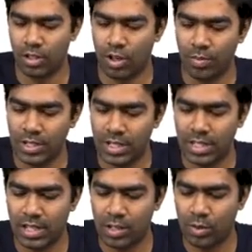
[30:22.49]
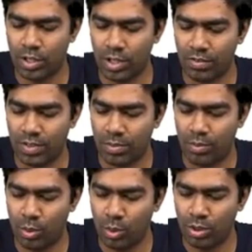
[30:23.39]
Obviously, they are going to affect
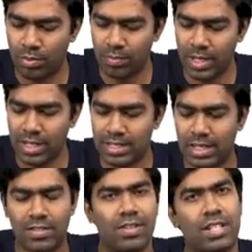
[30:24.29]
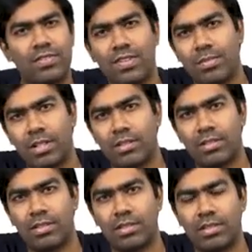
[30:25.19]
both males as well as
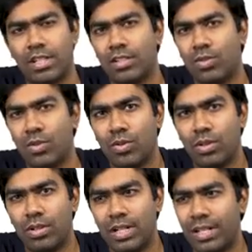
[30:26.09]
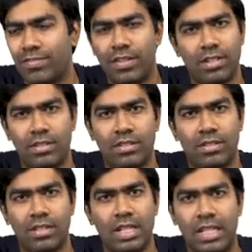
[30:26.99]
females. There's no difference
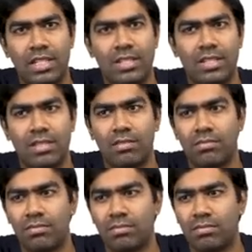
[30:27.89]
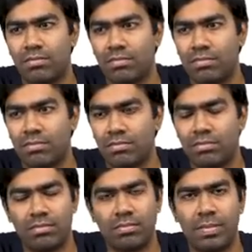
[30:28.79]
in this
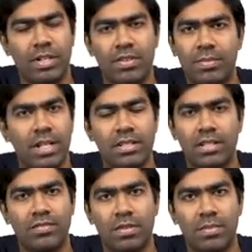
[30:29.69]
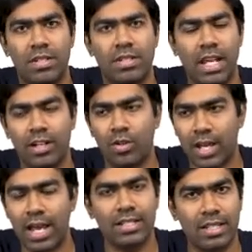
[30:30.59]
between males and females.
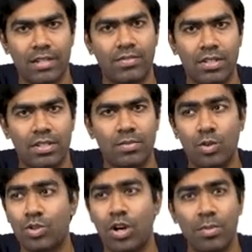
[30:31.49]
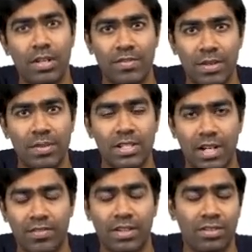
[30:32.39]
Galactorrhea has the difference. Most commonly, females are
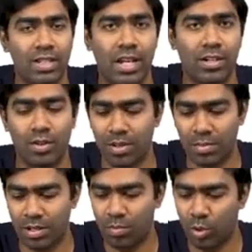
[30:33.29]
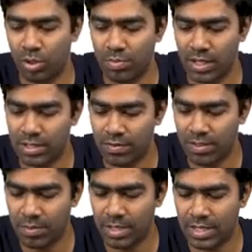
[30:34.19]
affected with galactorrhea, but both males and
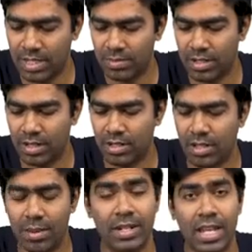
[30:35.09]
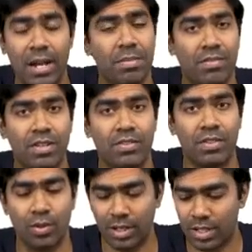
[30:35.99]
females can be affected with
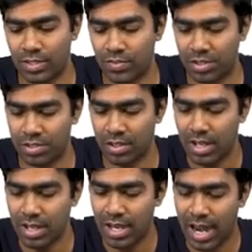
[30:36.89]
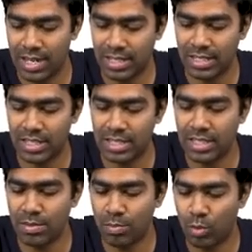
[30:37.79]
gonadal dysfunction. And this is
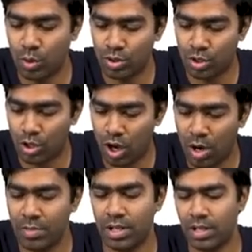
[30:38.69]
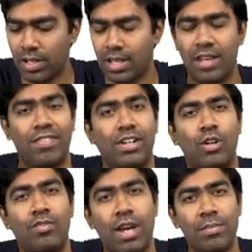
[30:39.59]
the most common effect
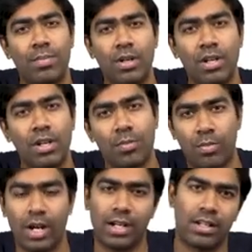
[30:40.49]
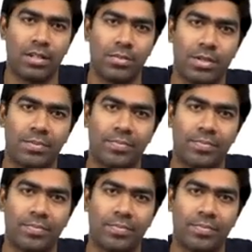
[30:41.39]
of hyperprolactinemia.